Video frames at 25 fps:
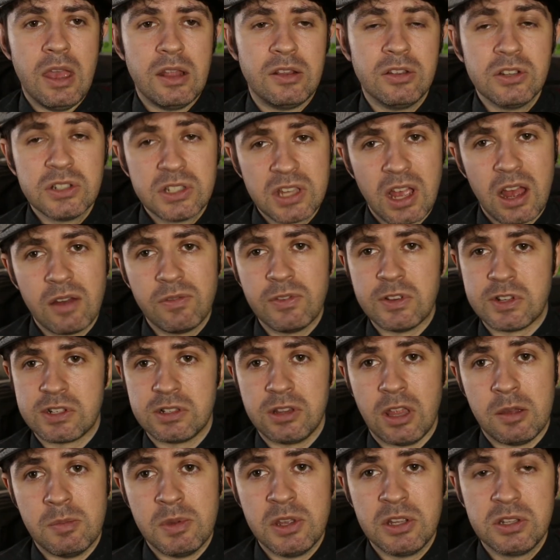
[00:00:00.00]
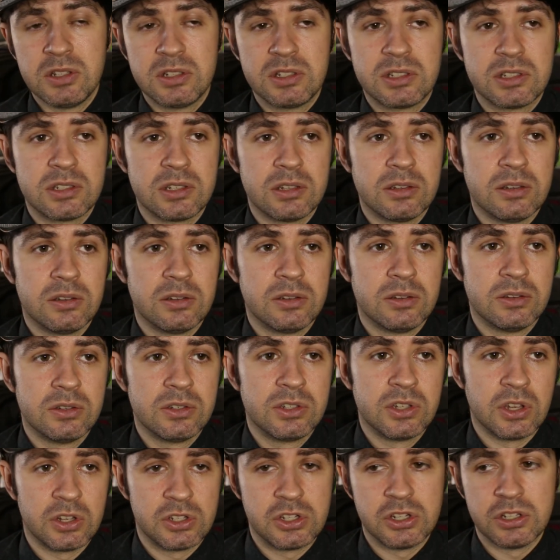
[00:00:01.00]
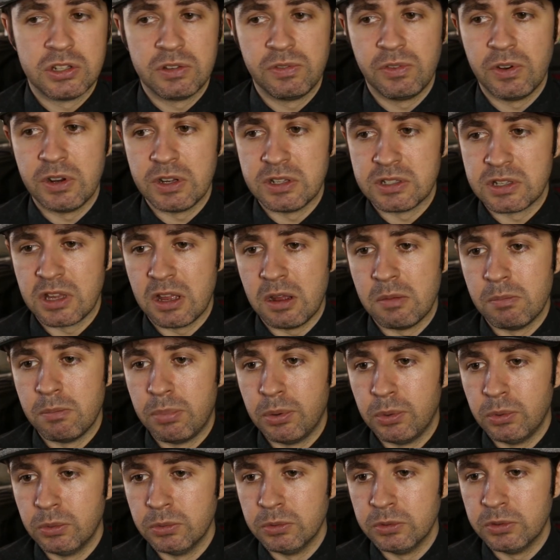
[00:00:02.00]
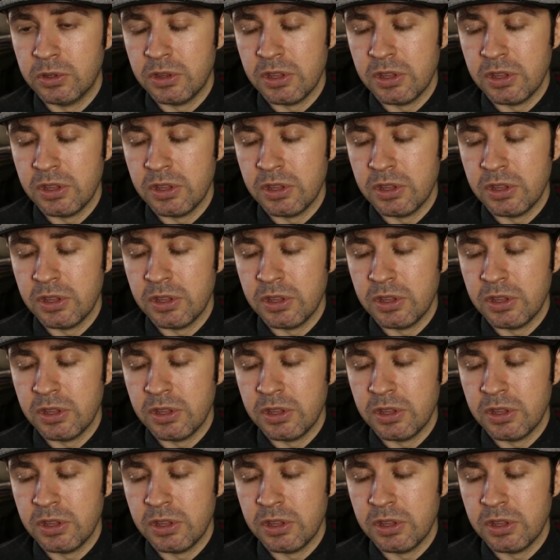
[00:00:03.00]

It does have its limits, such as for example